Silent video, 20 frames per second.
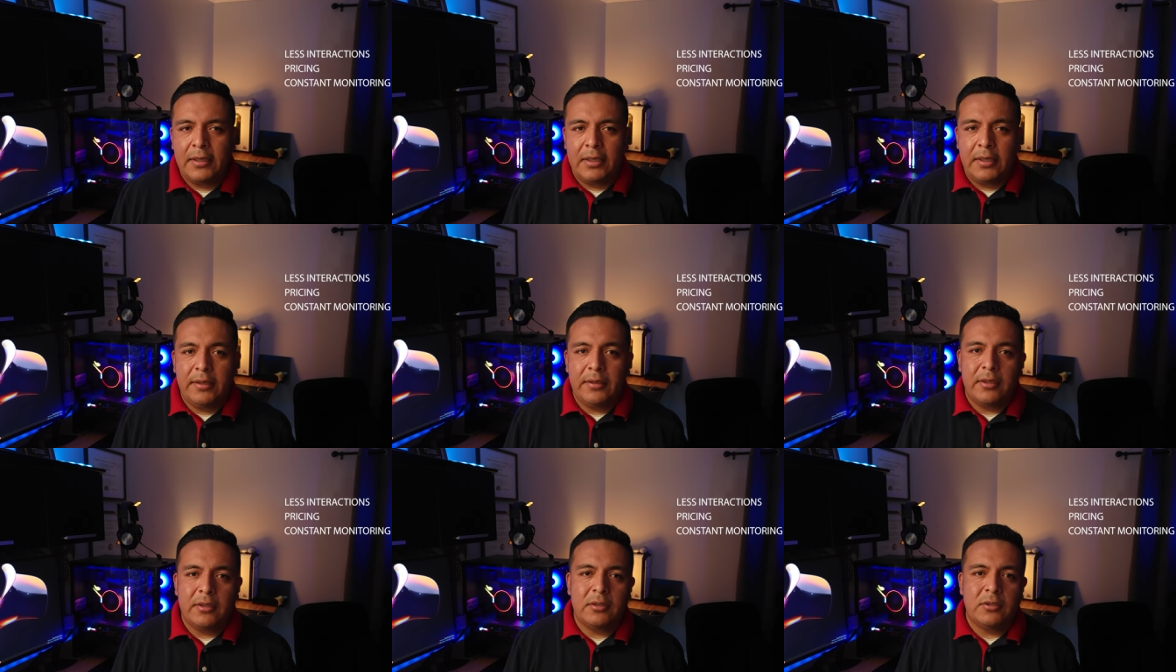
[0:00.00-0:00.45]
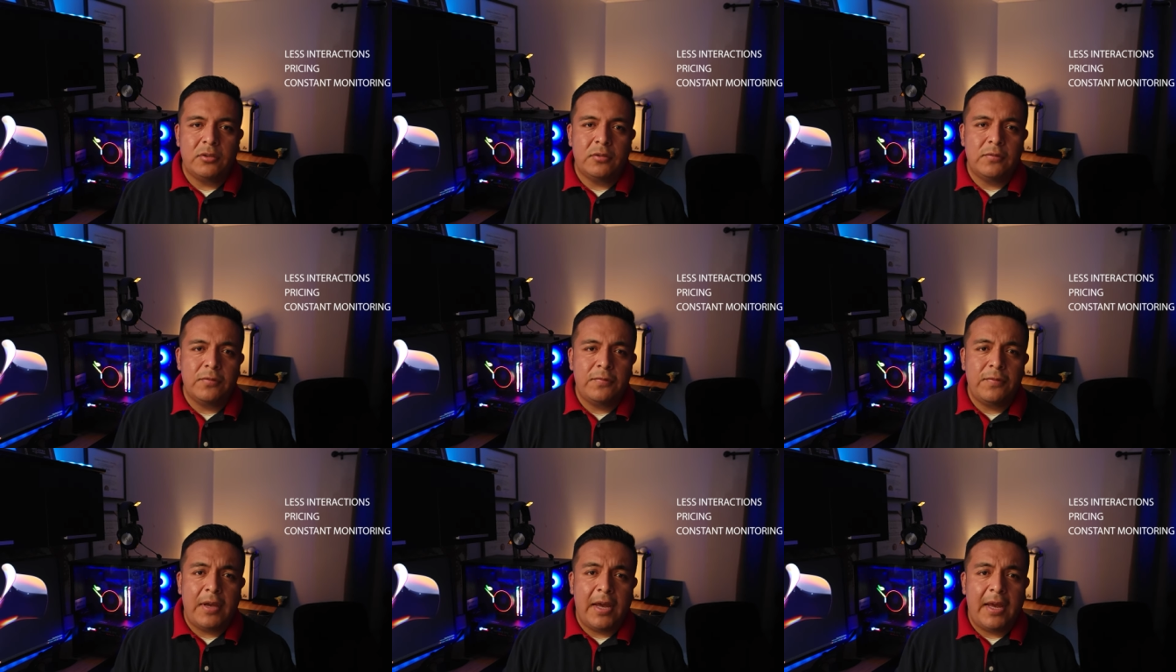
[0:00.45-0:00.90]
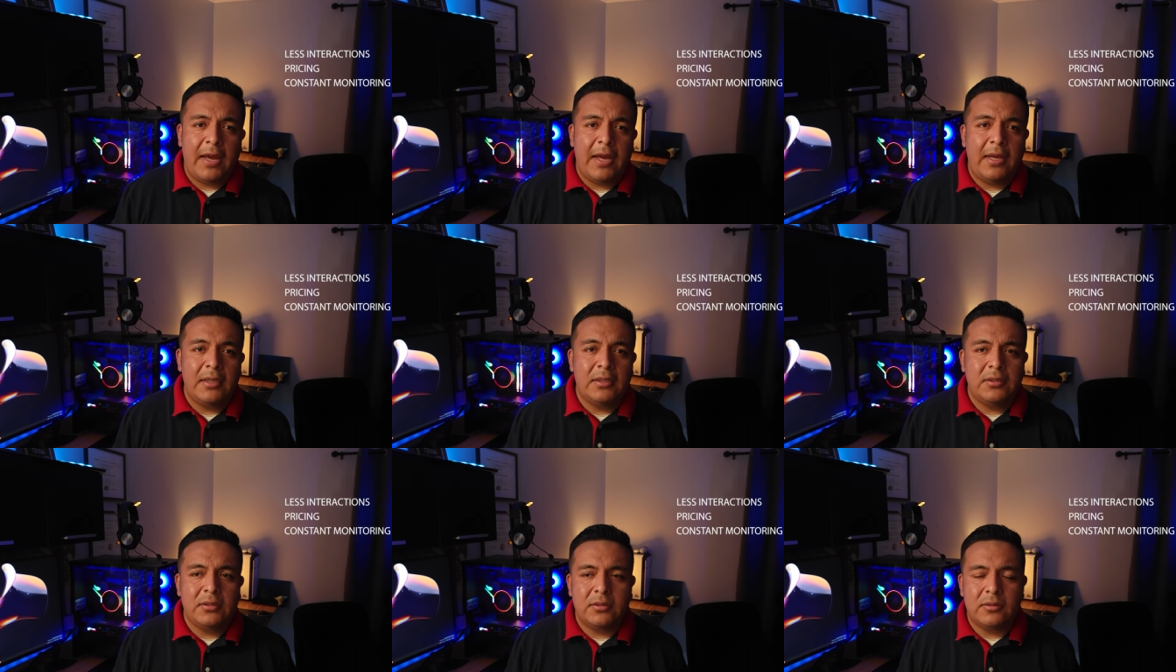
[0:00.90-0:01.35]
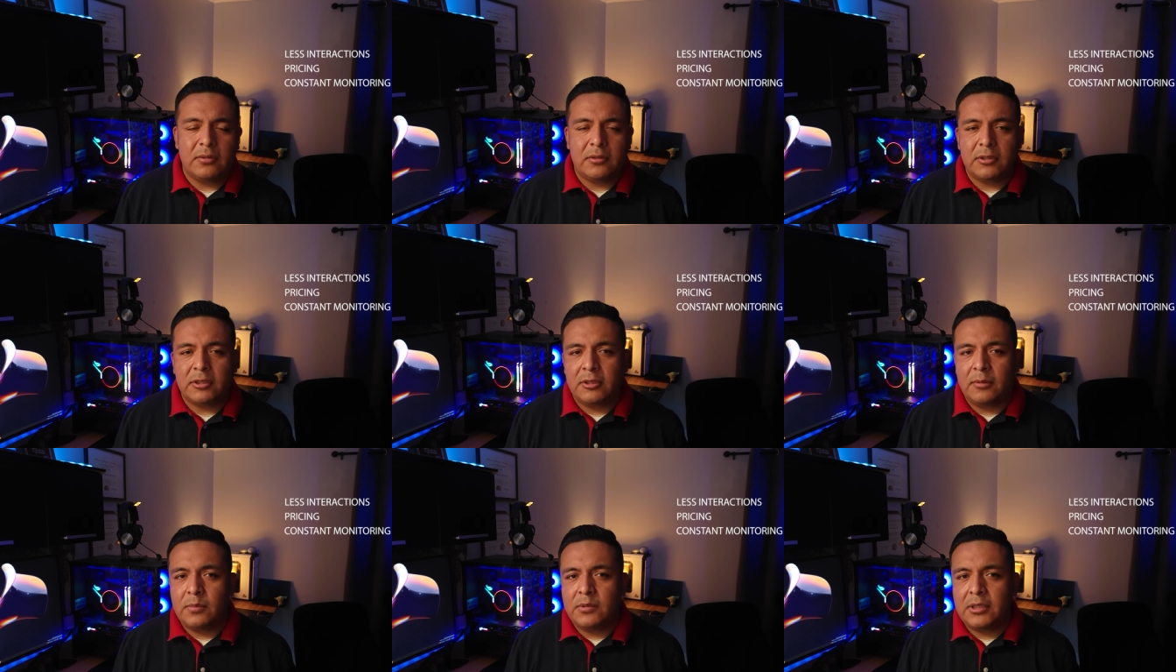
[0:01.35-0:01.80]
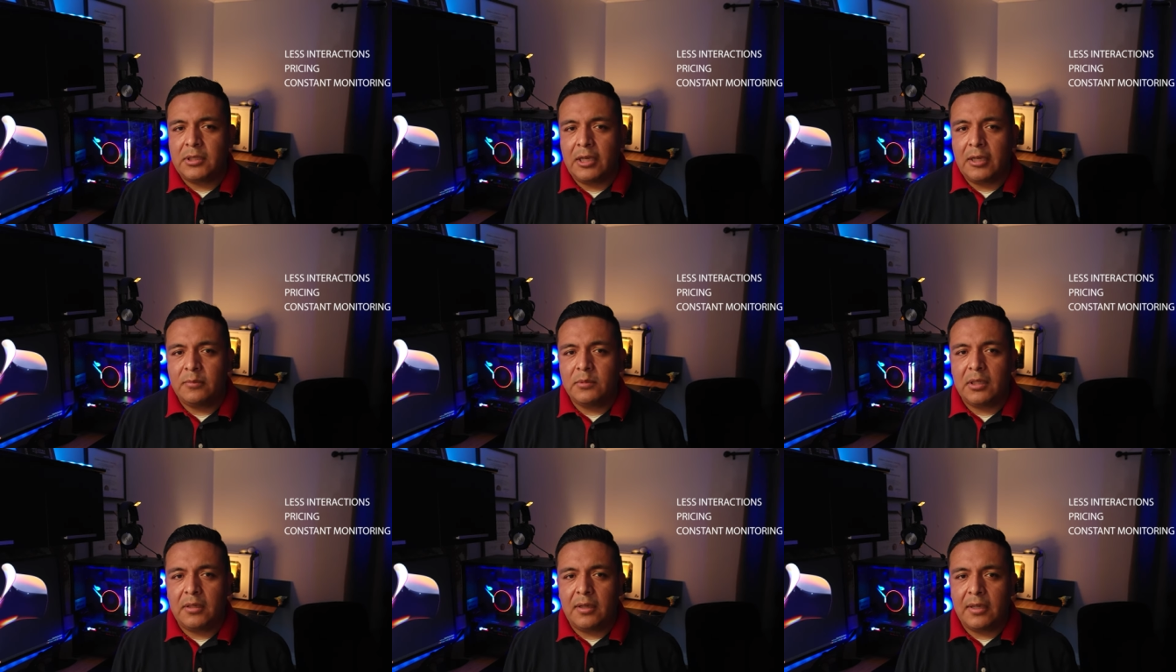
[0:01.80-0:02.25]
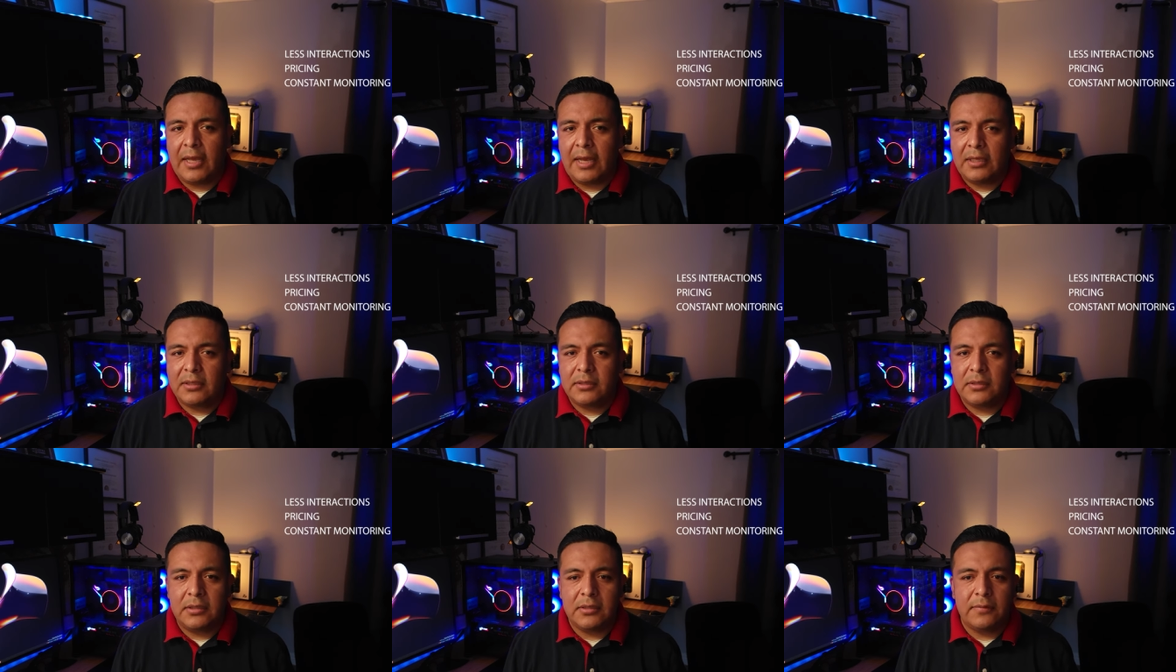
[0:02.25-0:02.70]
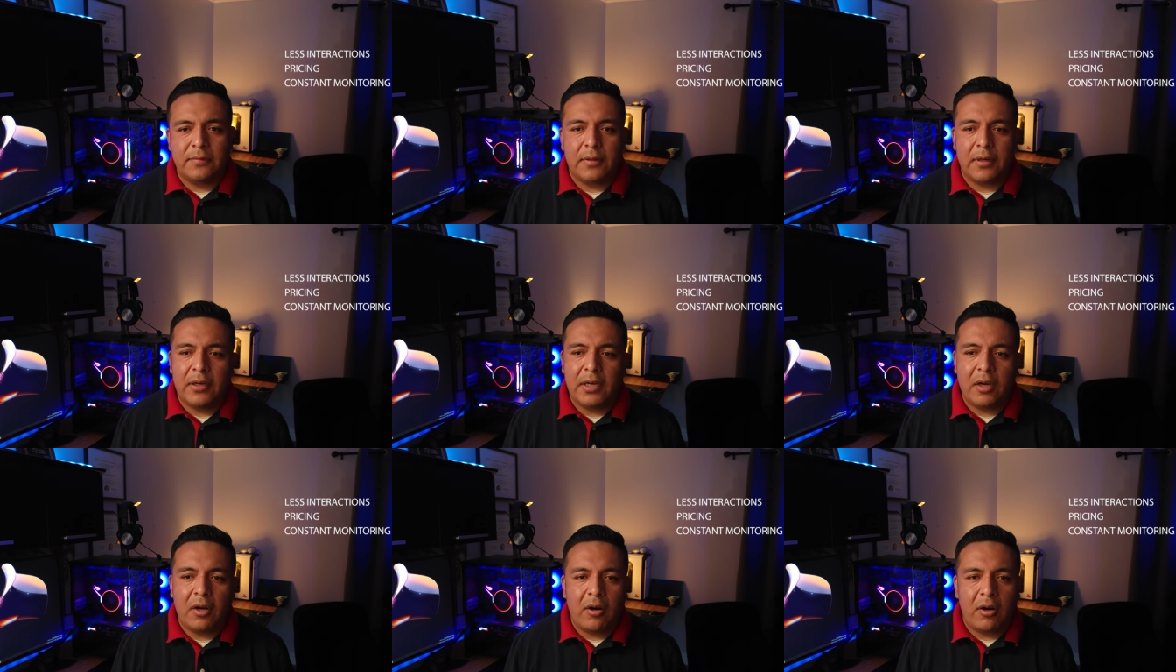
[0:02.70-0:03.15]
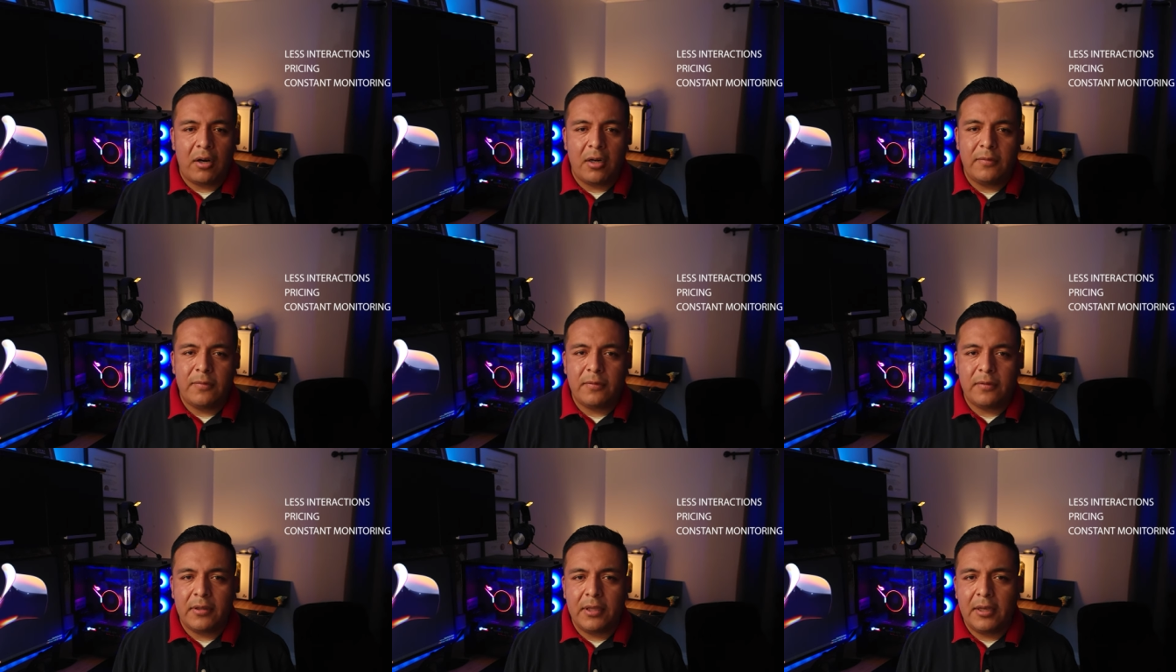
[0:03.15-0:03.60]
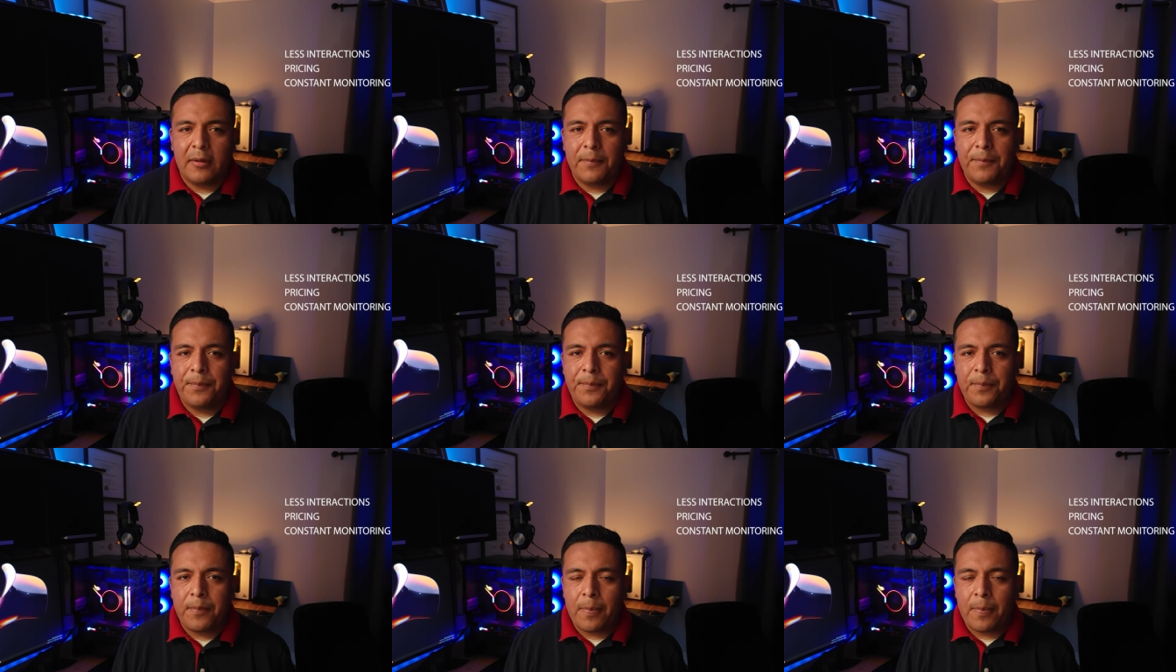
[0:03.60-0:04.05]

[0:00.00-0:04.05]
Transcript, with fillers: either too fast or sometimes a class is very hard for them.